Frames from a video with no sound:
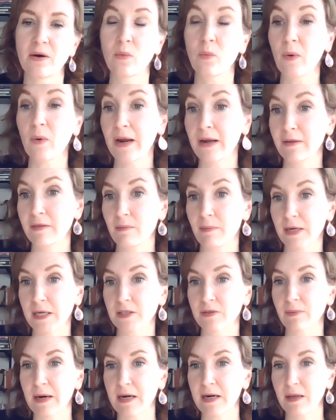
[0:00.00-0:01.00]
a way that
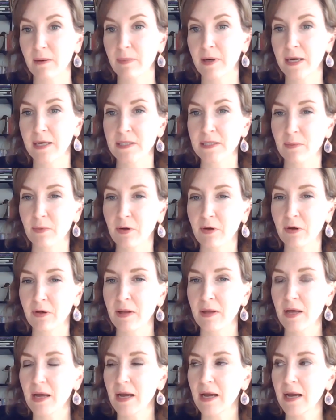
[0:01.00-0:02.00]
makes writing possible.
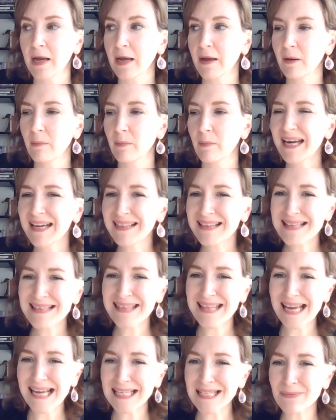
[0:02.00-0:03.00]
And I think
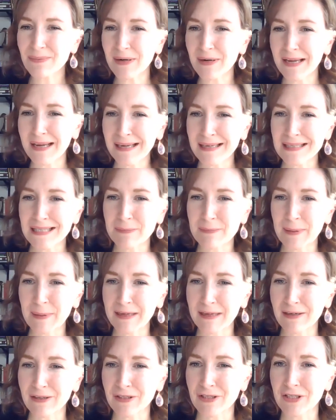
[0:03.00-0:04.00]
that's what I
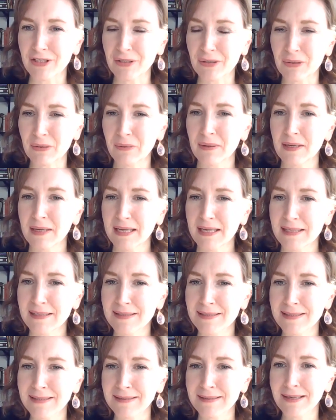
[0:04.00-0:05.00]
aspire to,
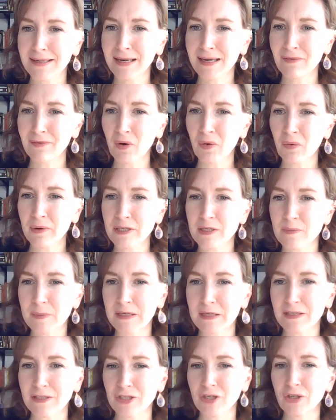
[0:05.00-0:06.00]
is to kind of always
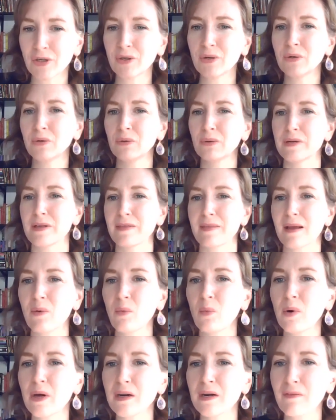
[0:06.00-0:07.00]
be attuned. And like
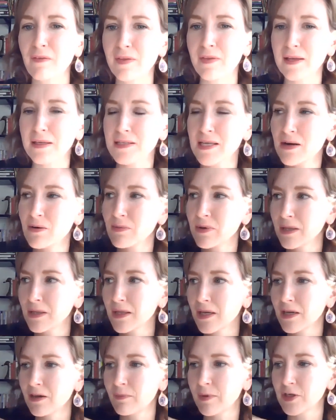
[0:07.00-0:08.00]
one of the things I really
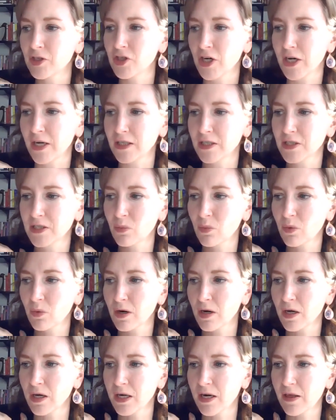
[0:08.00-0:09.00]
have been trying to work
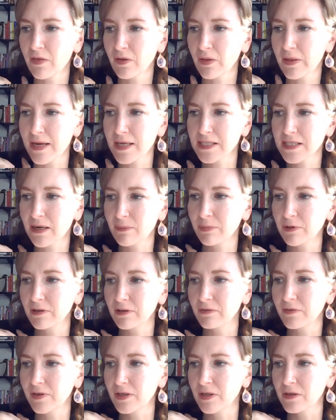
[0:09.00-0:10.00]
on in the last couple
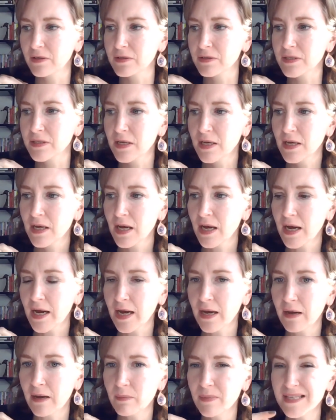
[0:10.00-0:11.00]
of years
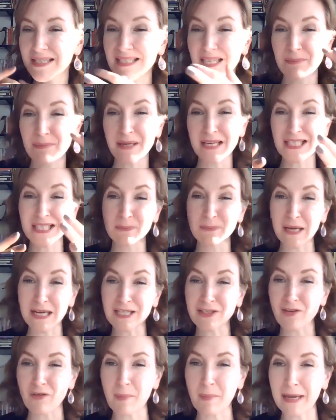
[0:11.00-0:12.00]
is to make
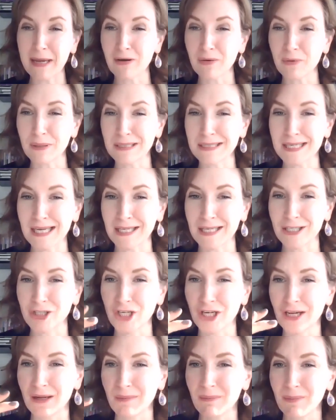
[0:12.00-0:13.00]
space for my own
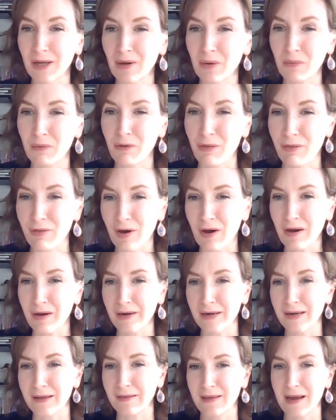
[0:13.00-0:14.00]
attention and my own thought
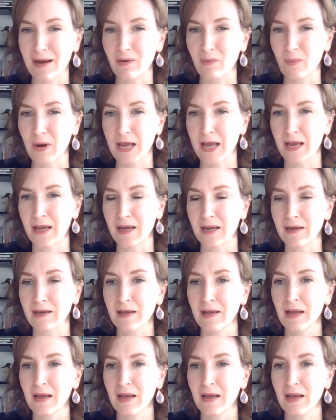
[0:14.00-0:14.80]
in that way.